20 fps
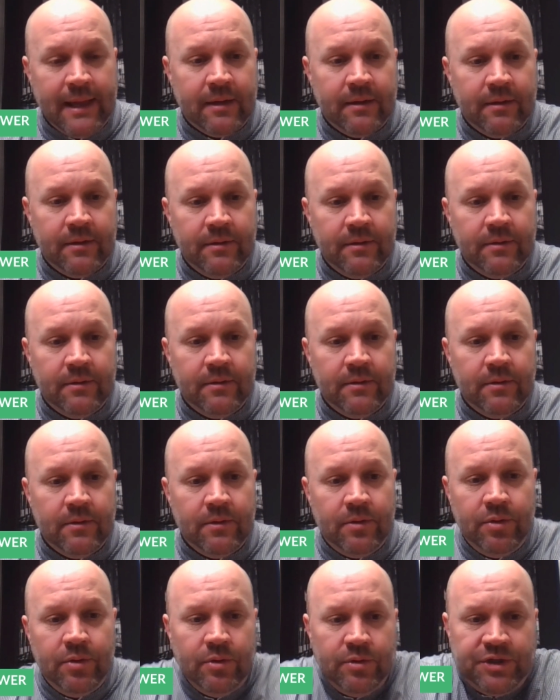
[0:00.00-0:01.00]
Like,
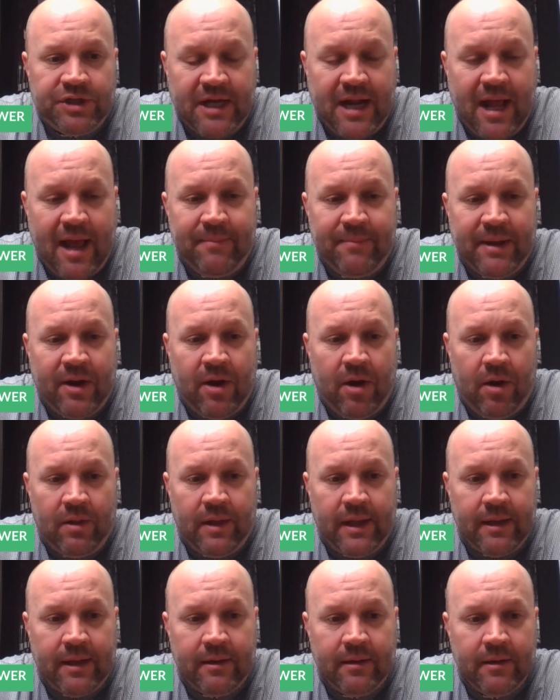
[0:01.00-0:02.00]
who should I be
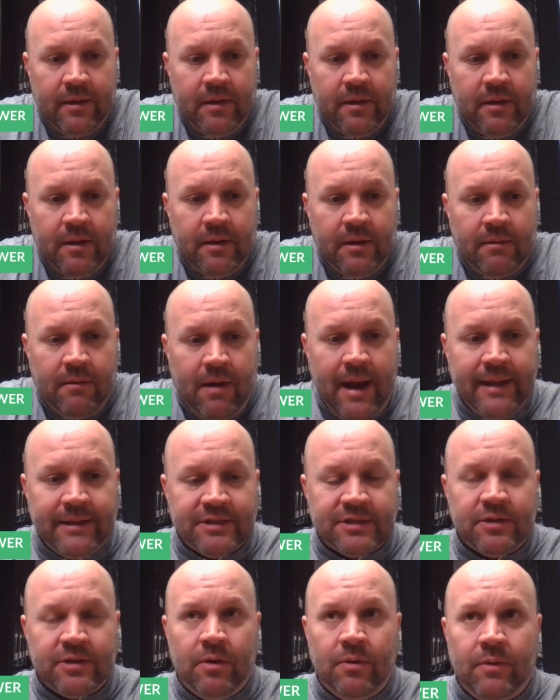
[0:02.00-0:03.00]
calling,
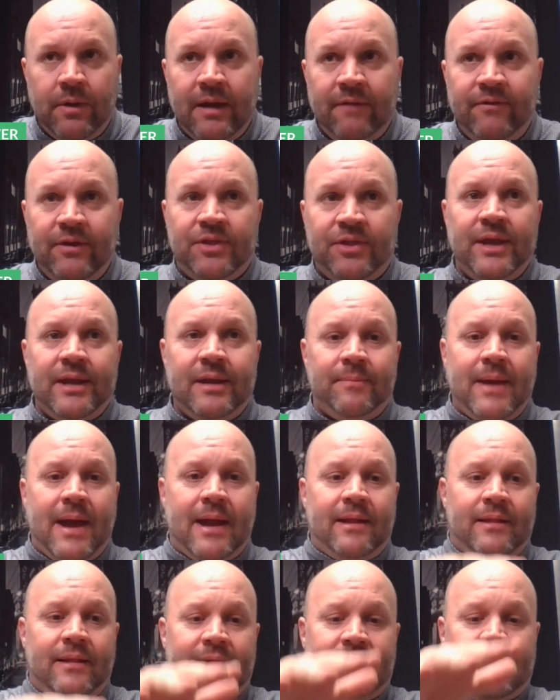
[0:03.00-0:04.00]
right? So, and if you think
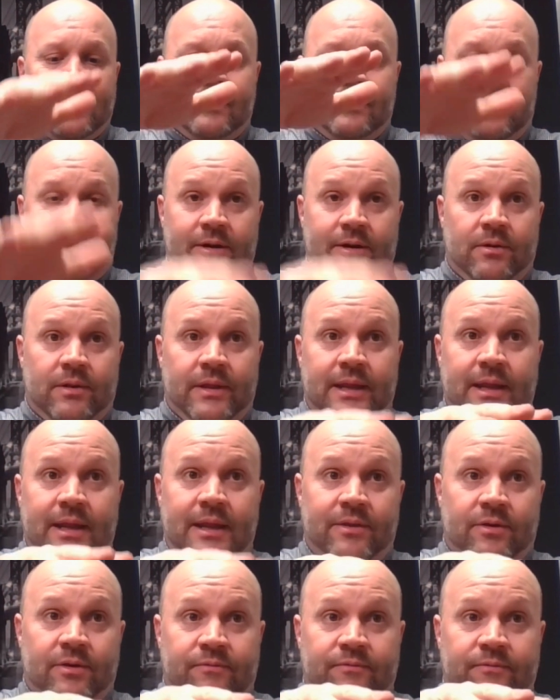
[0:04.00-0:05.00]
about it, like, they
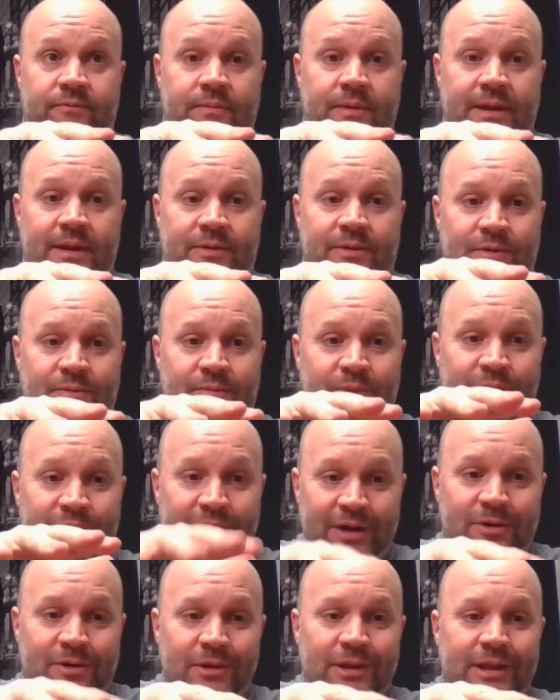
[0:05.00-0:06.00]
literally either
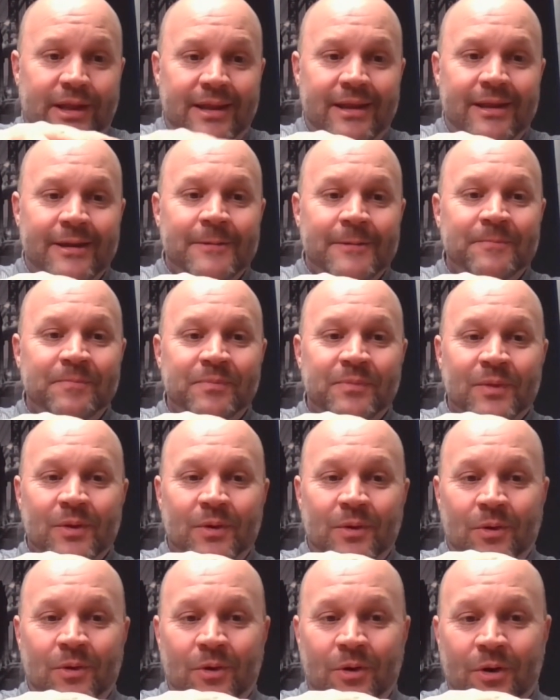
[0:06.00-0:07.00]
literally
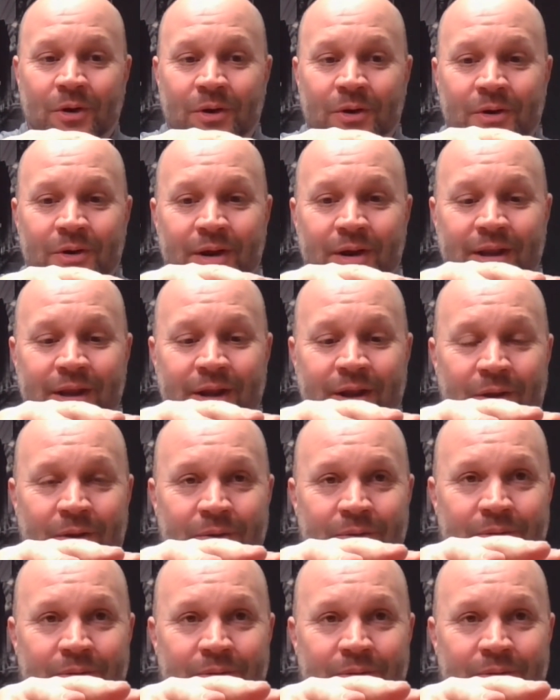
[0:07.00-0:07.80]
or,